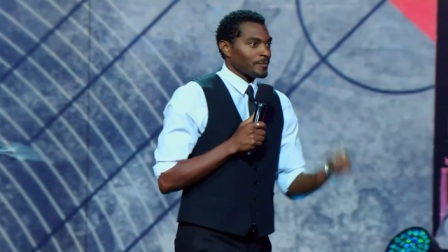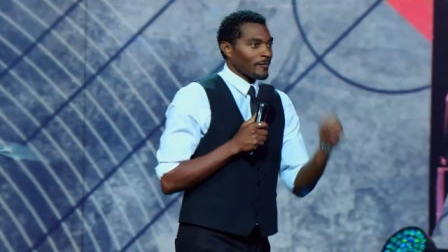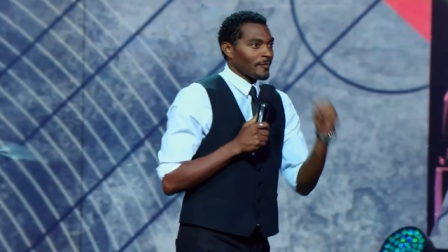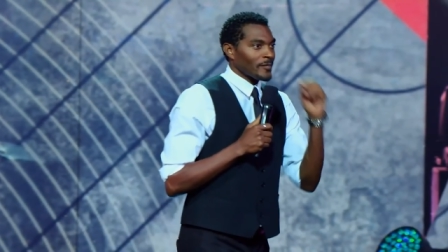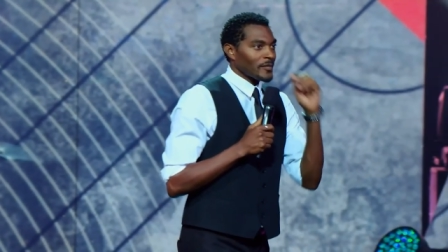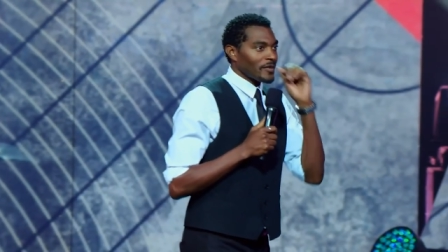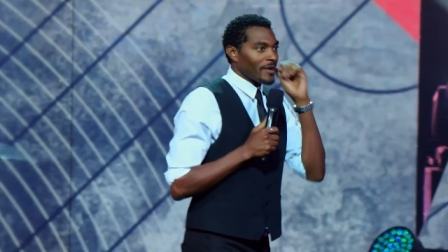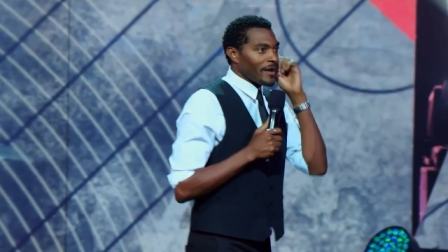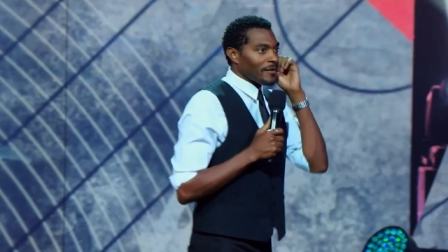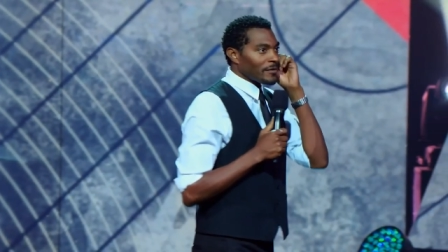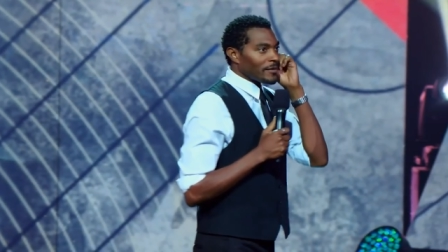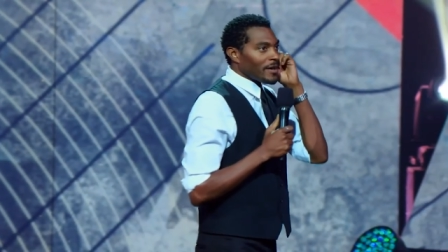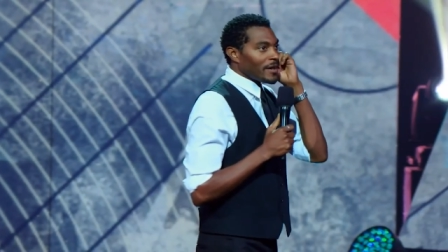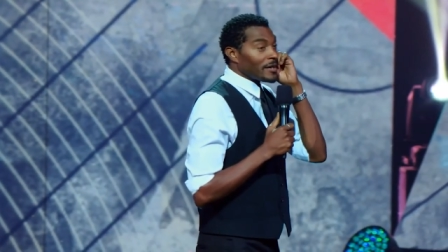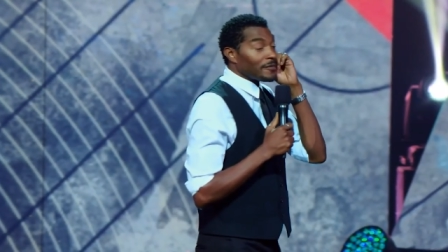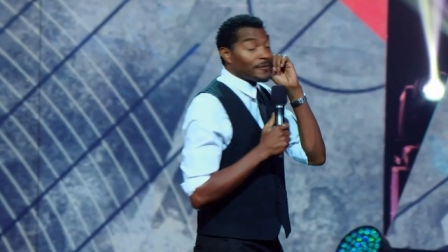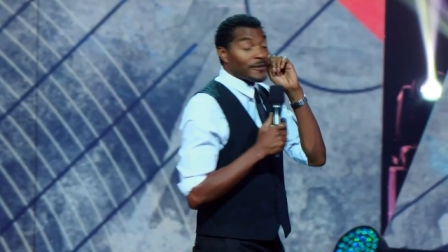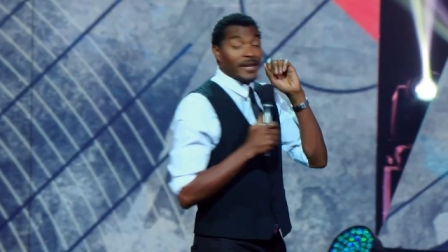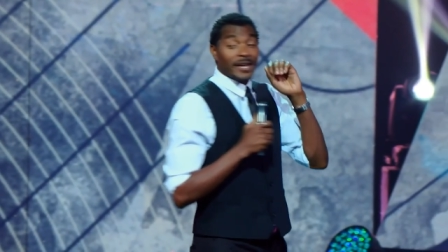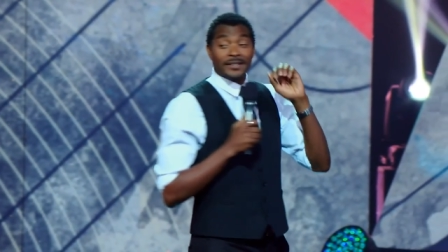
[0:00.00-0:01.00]
Travel a lot. If
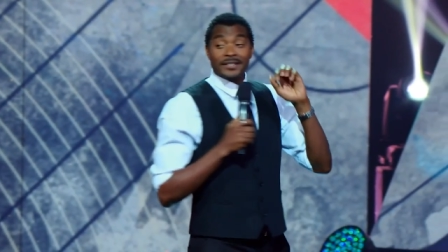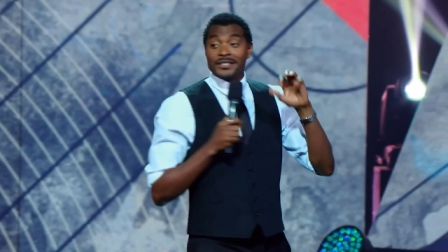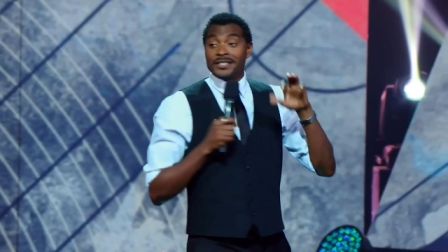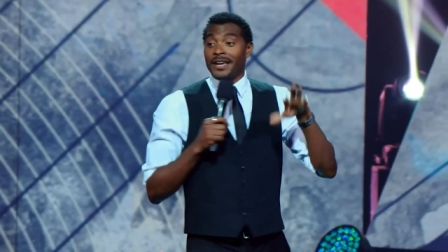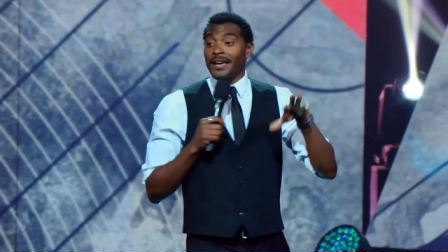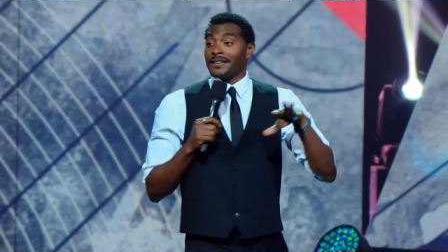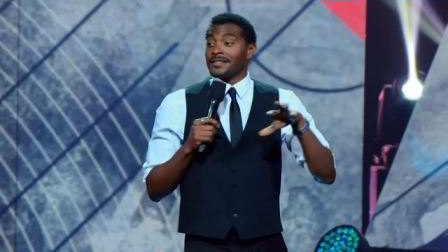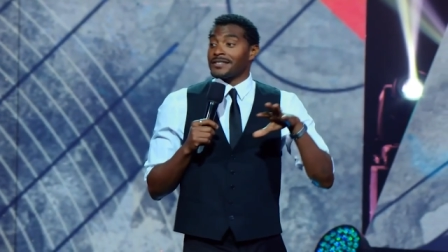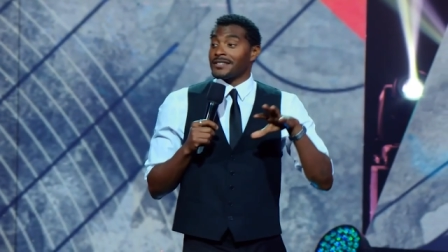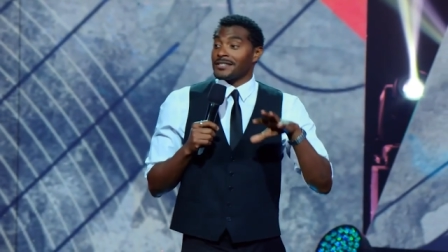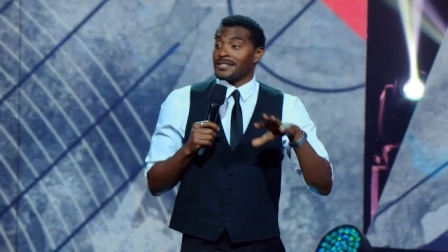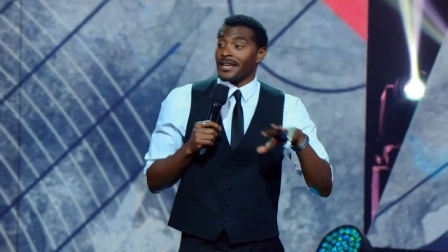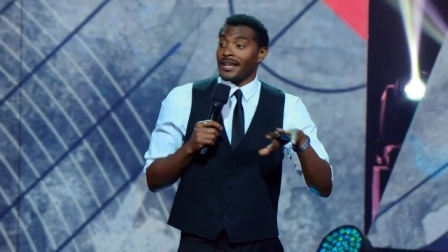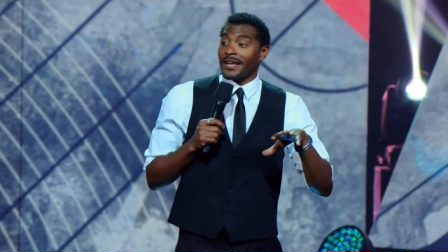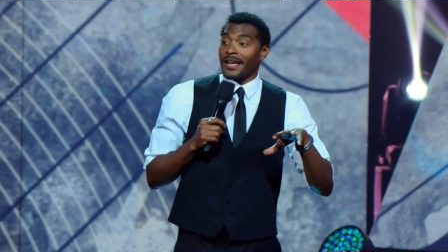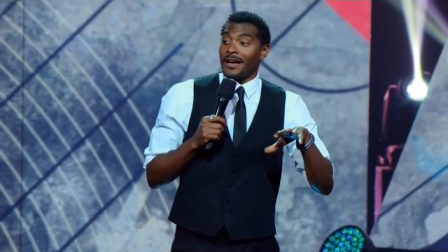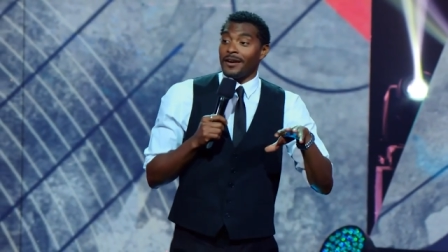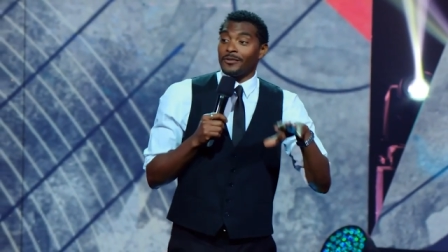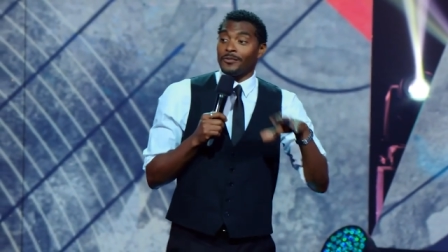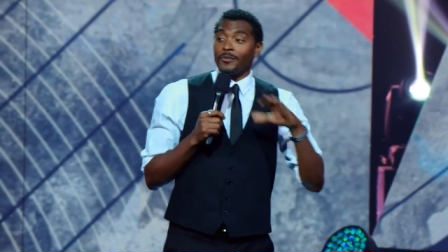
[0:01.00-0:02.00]
you get the chance to check
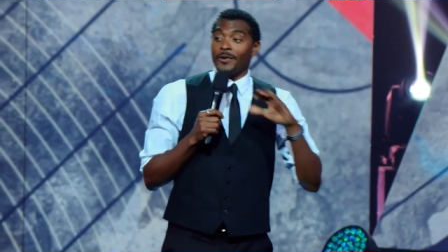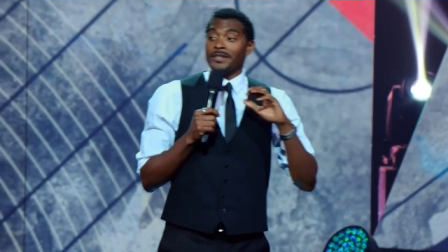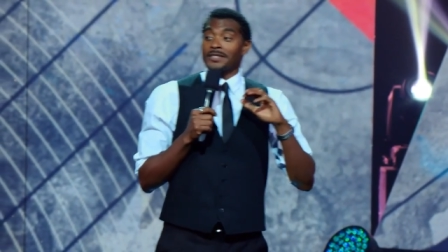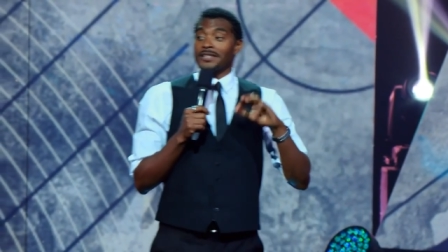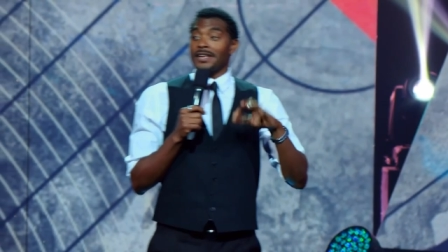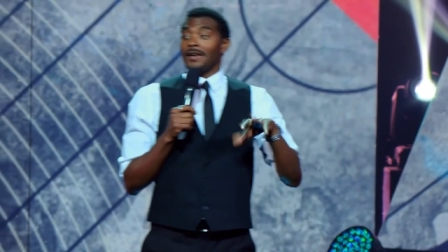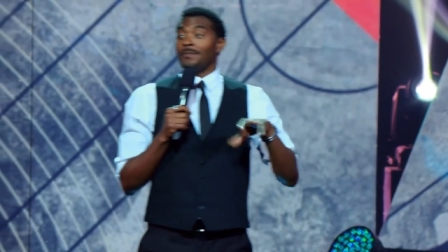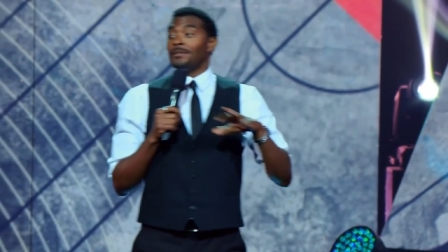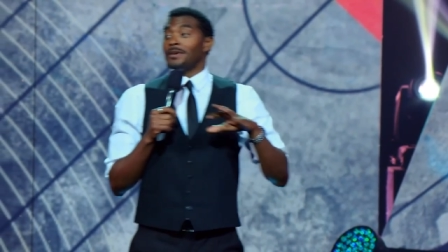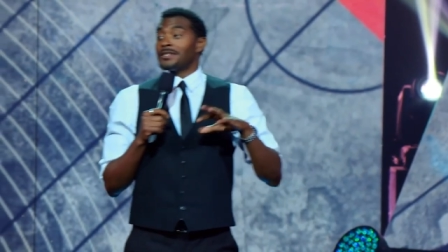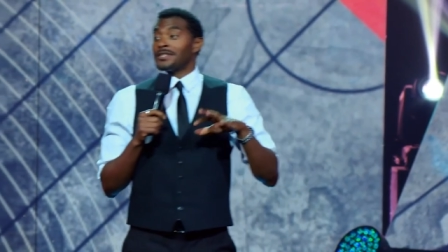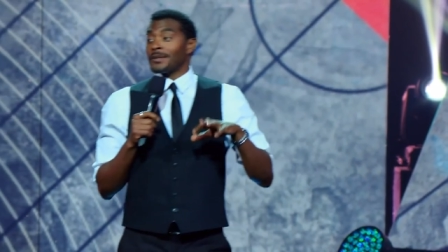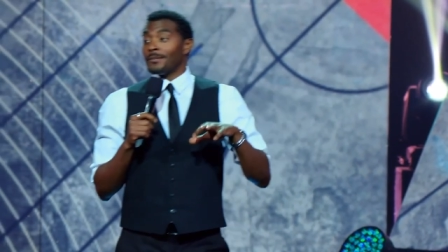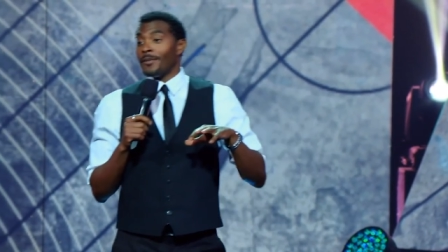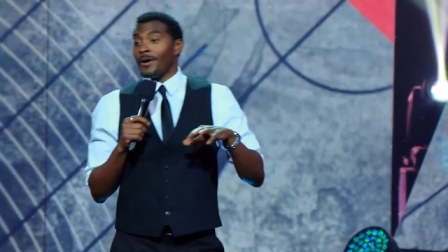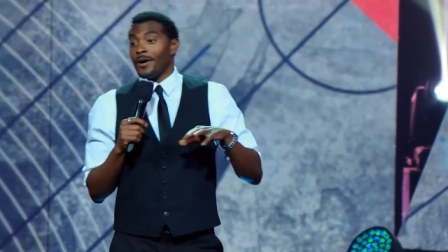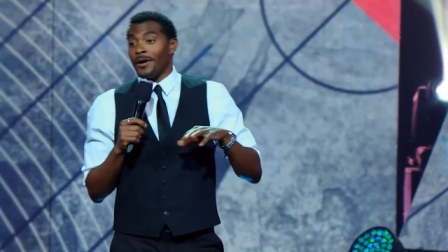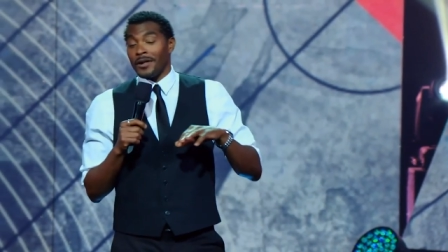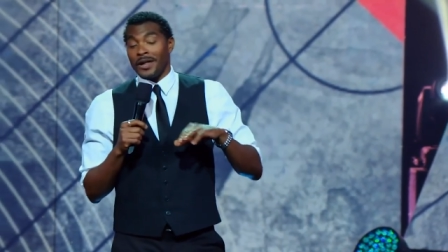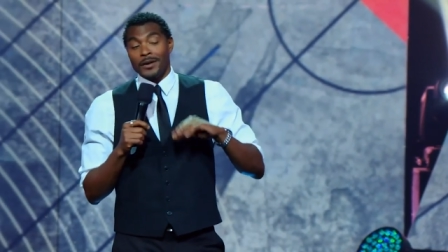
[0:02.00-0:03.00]
out West Edmonton
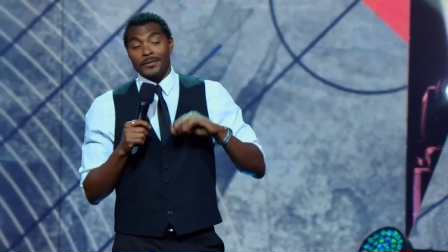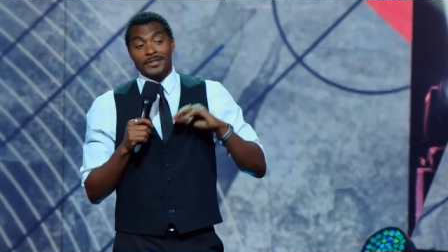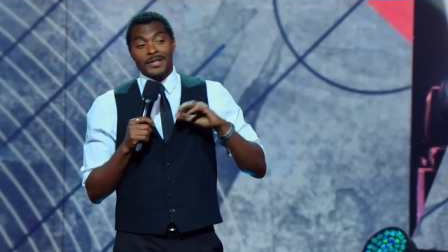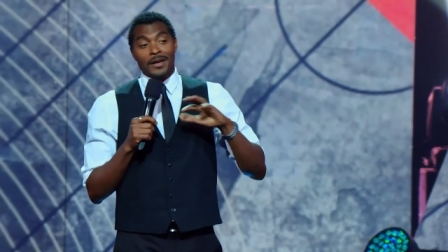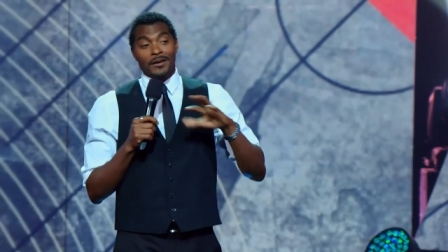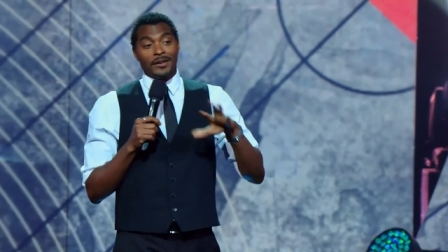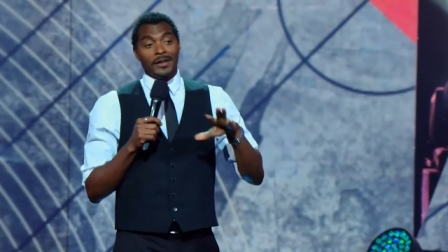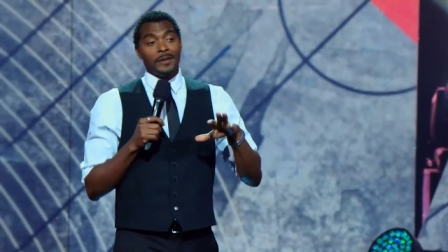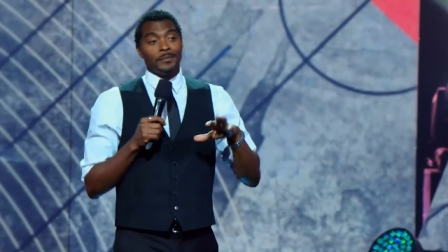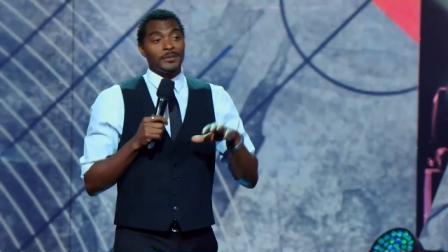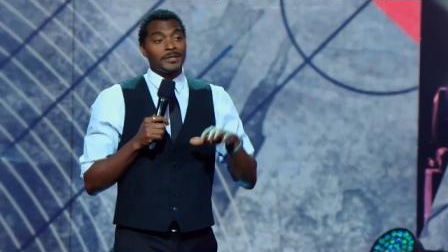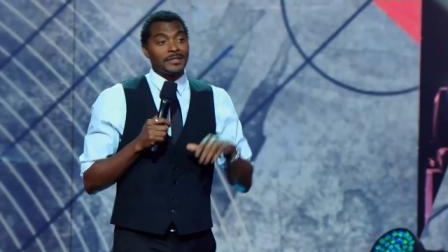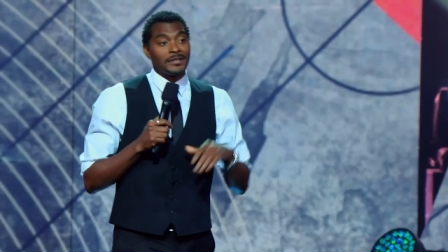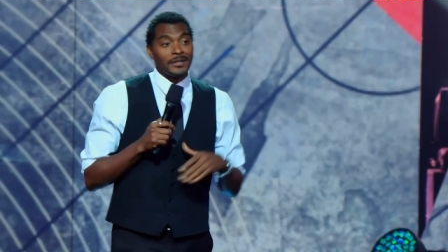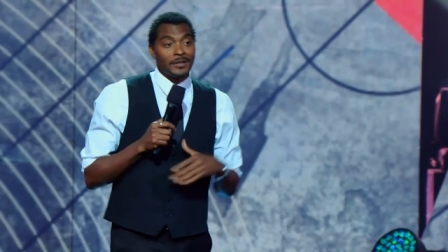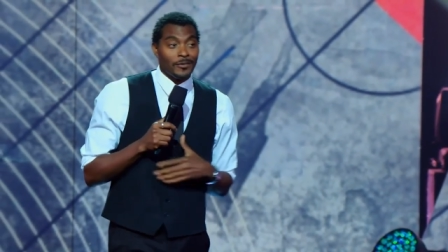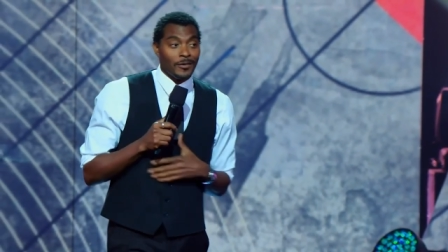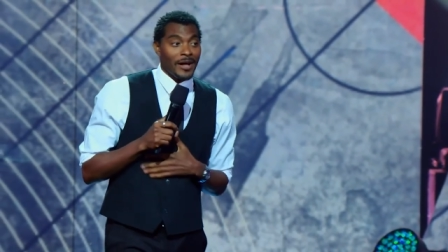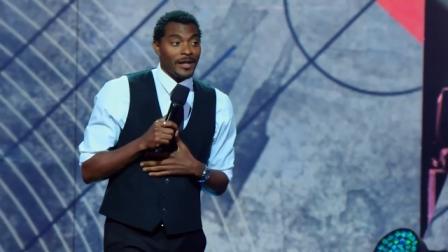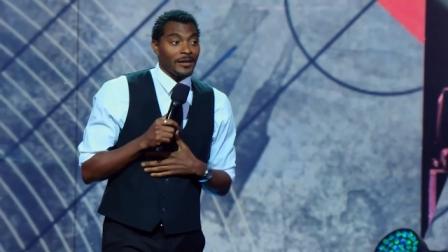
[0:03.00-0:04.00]
Mall, I was out in Edmonton a
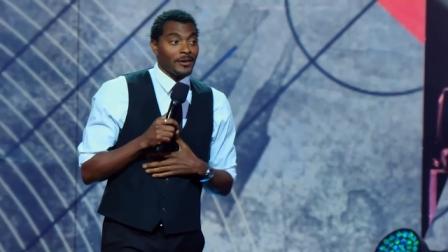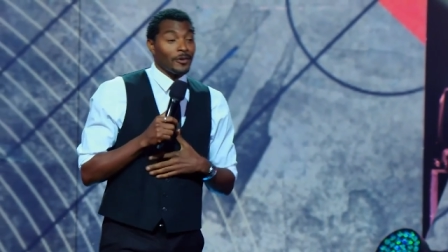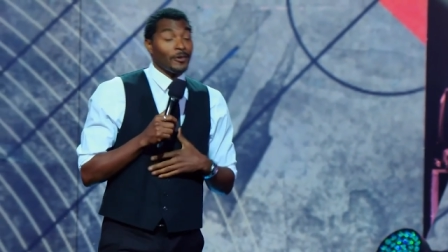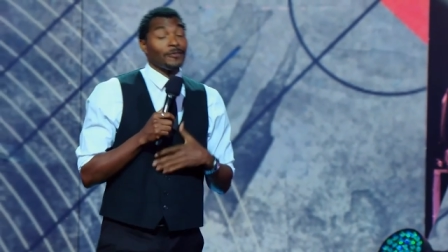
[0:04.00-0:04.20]
while ago.